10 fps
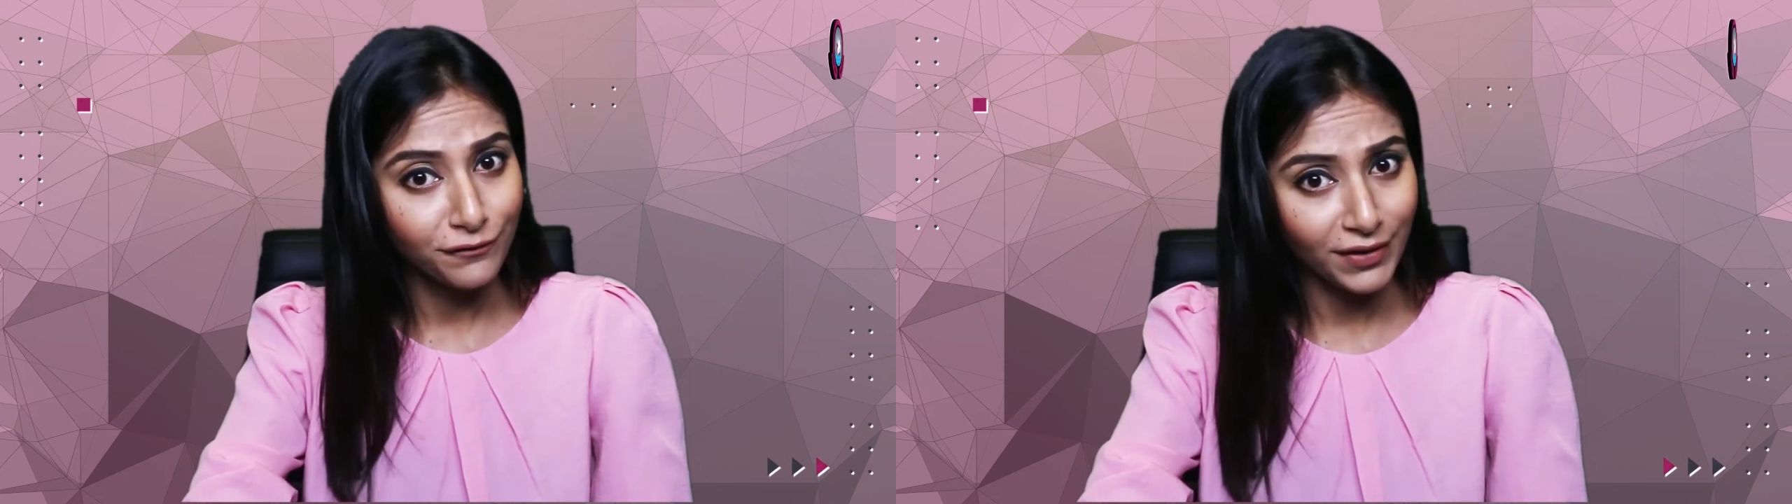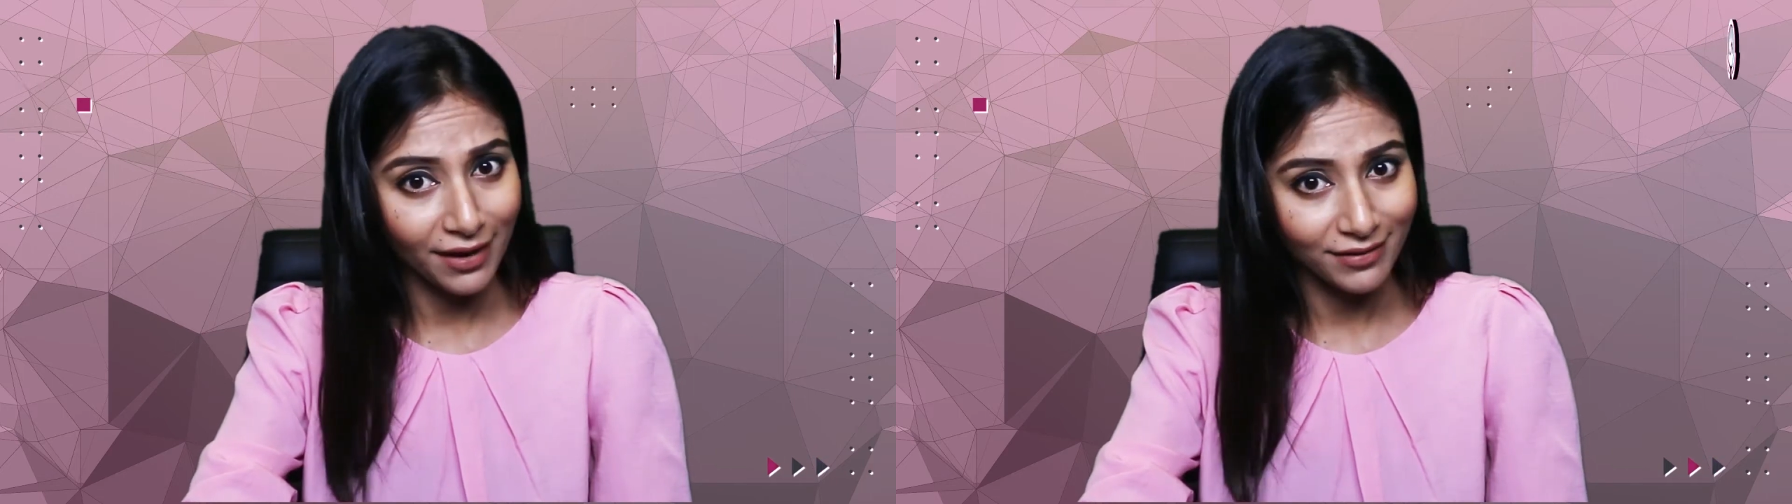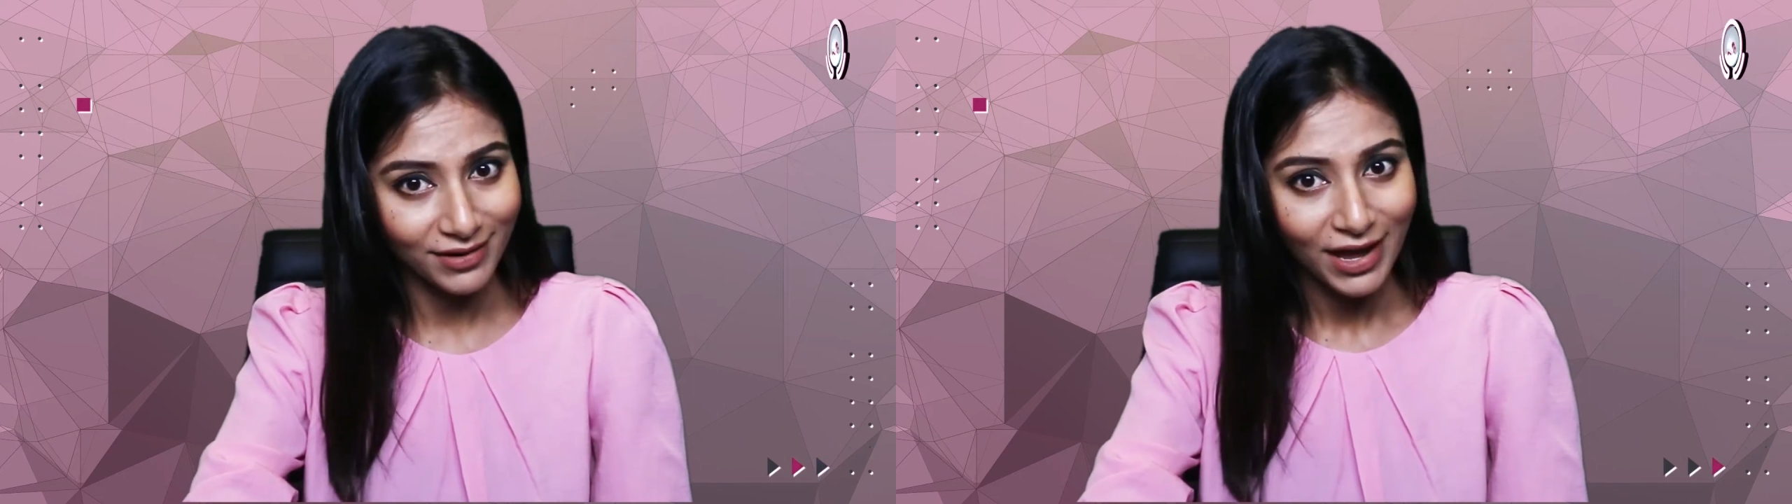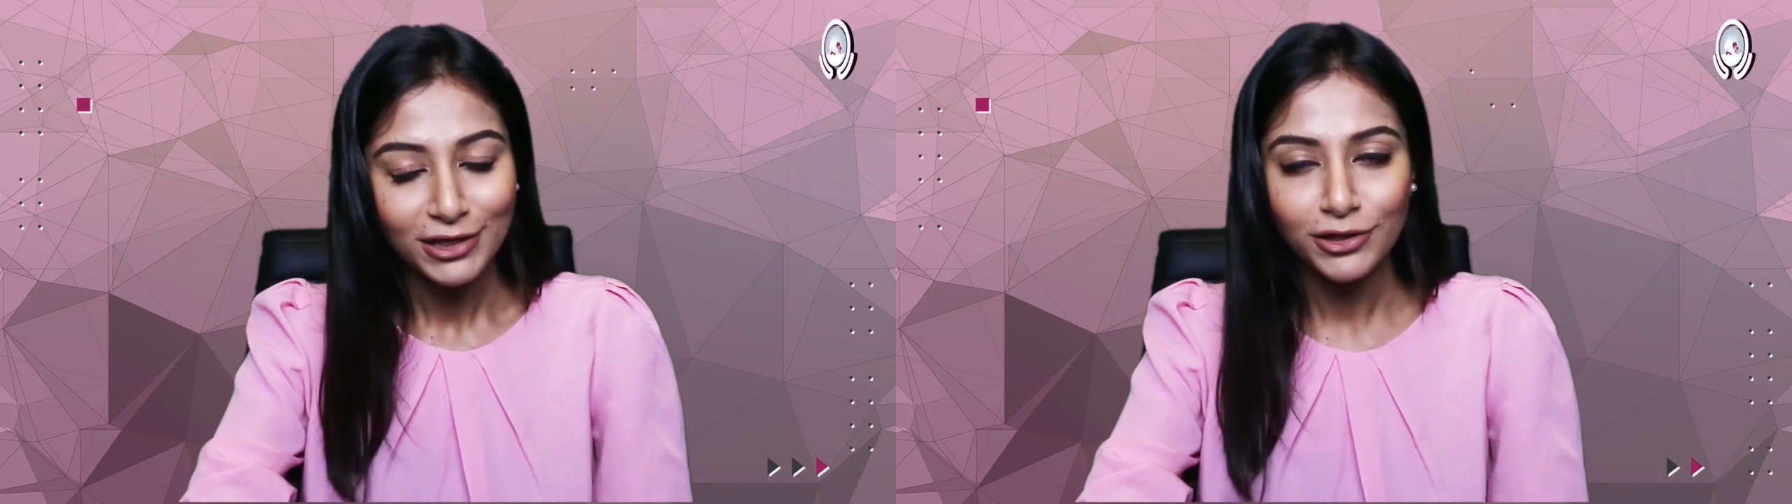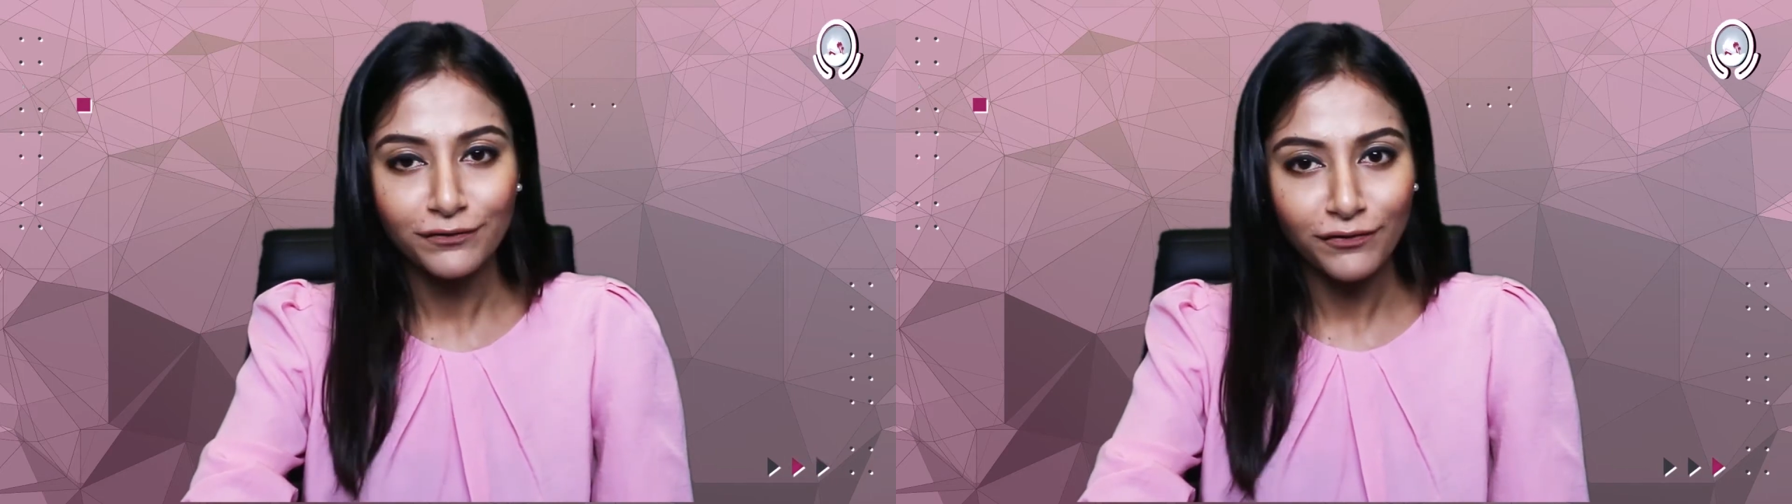where
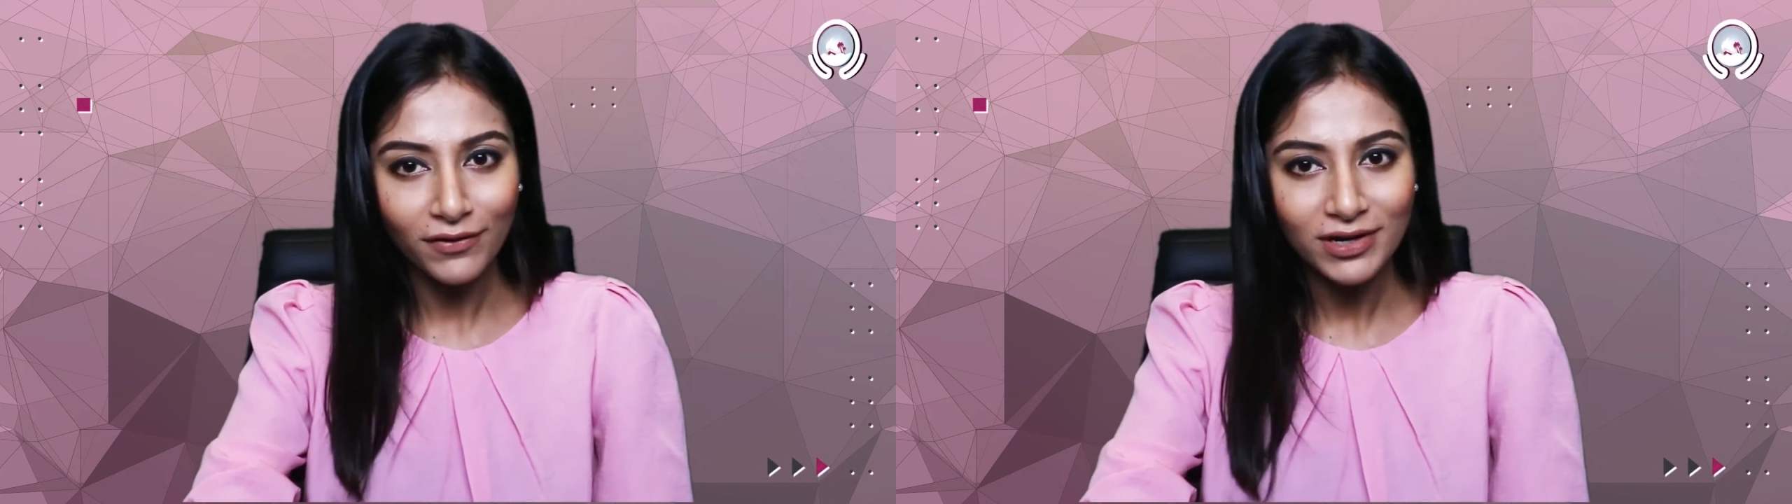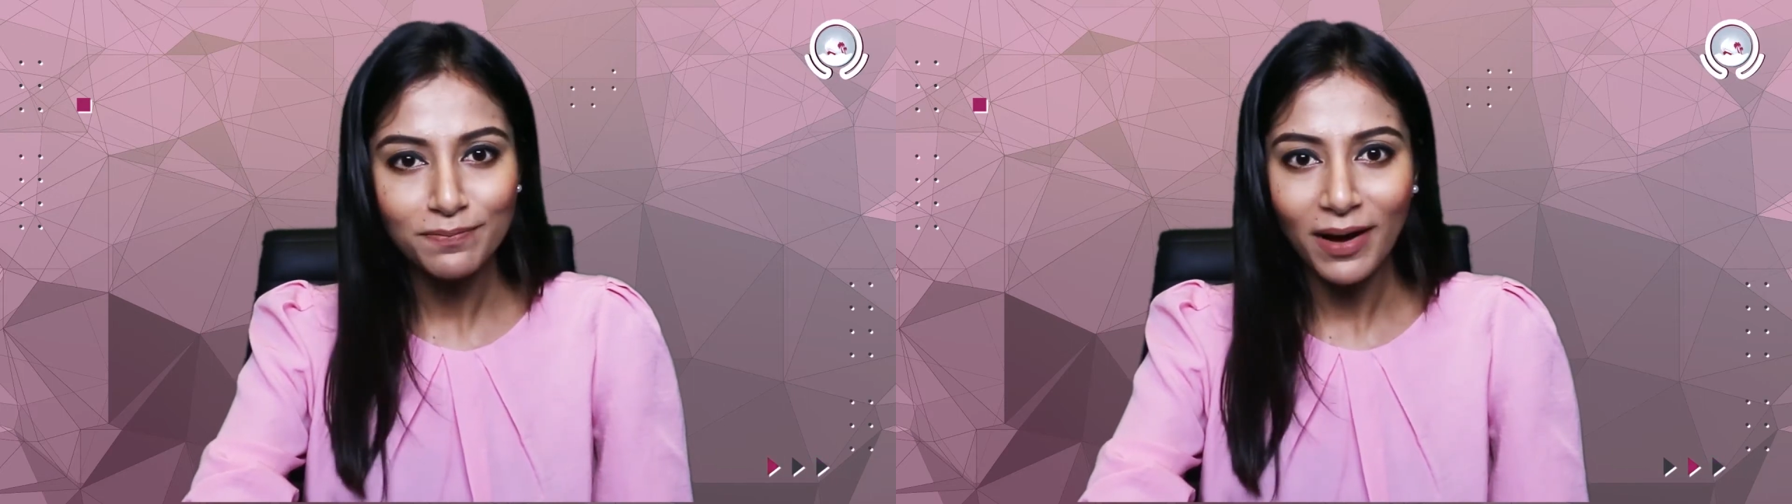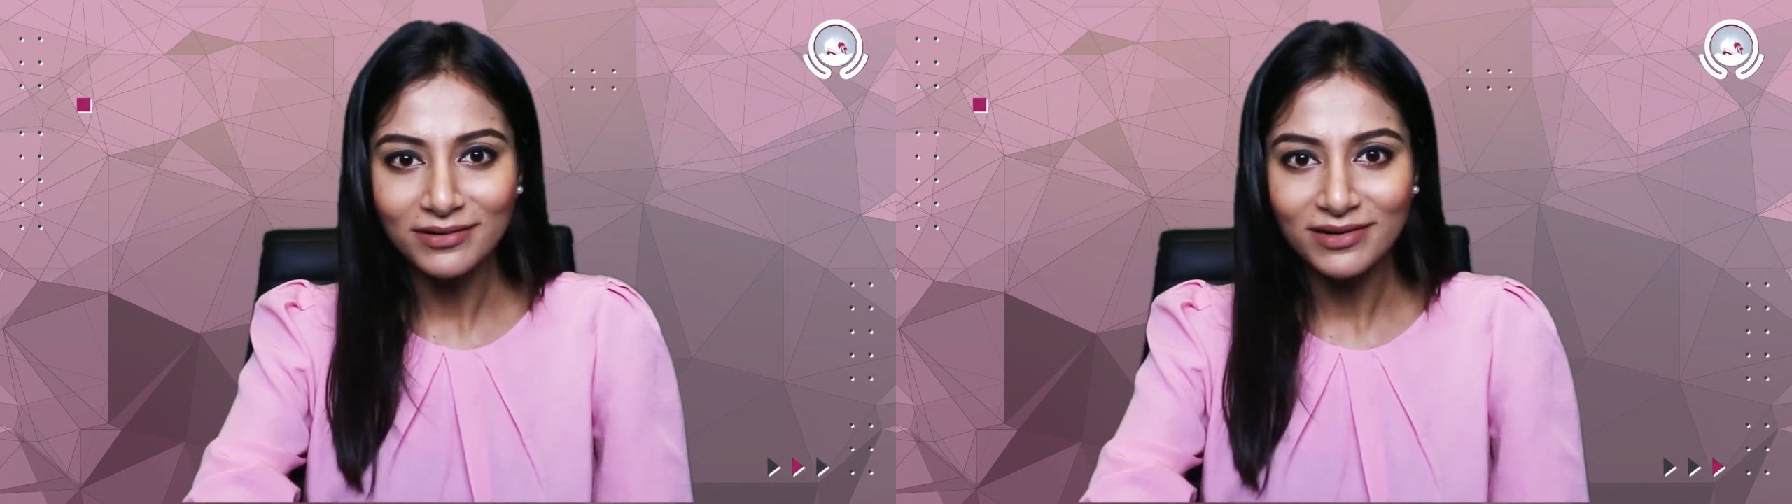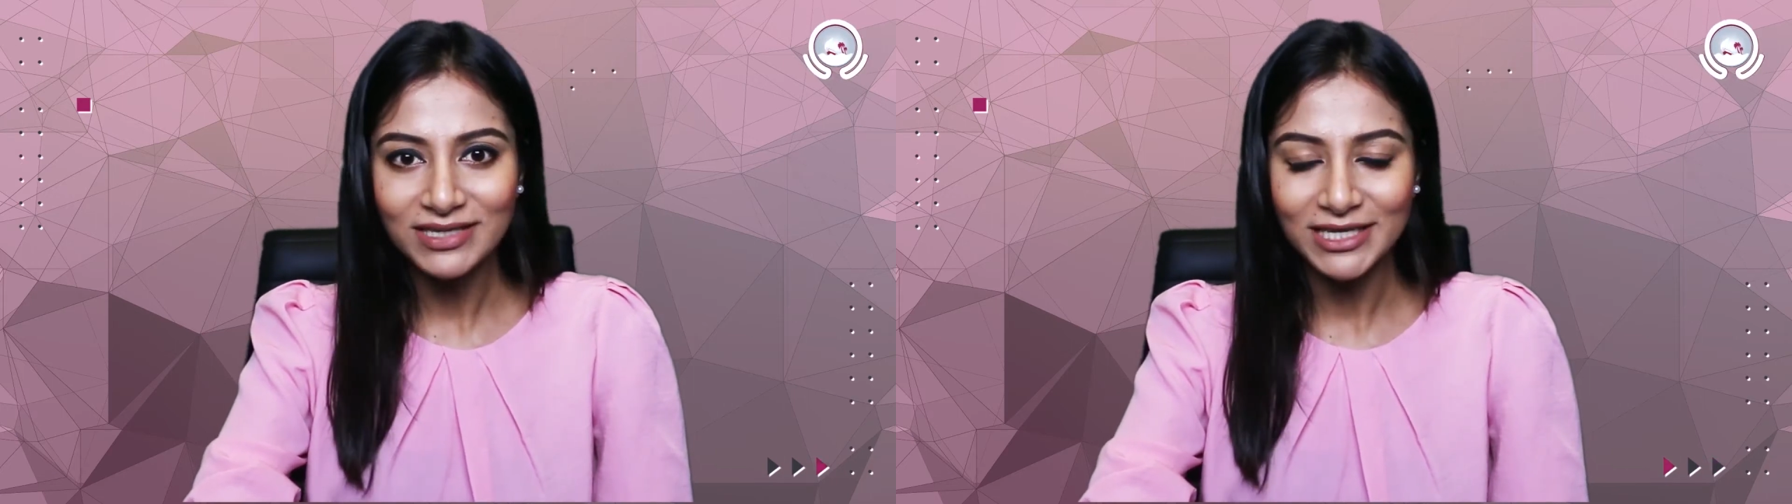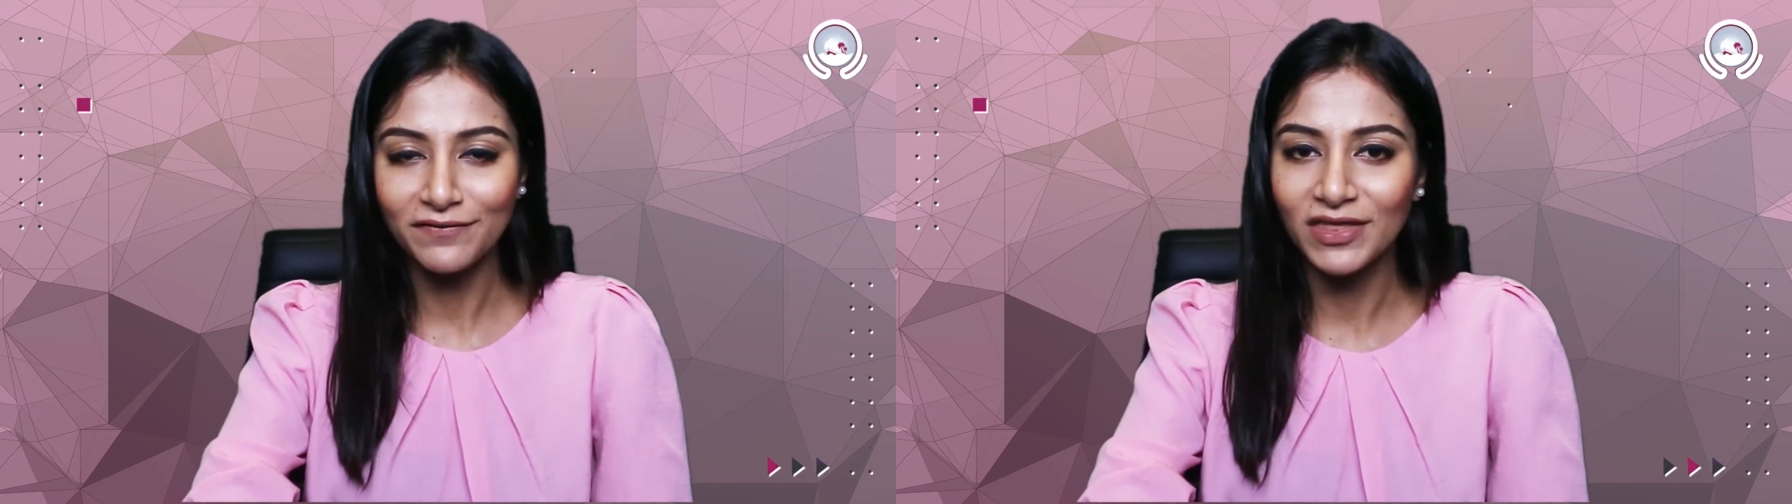the foreign
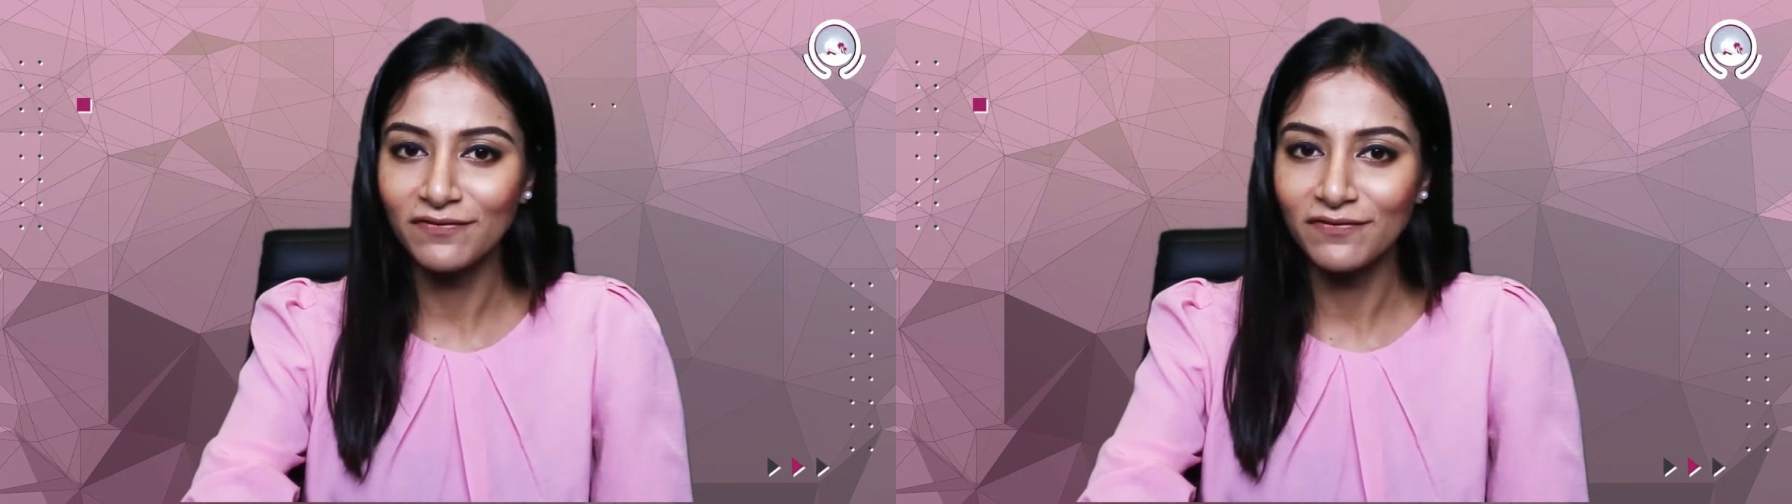partners have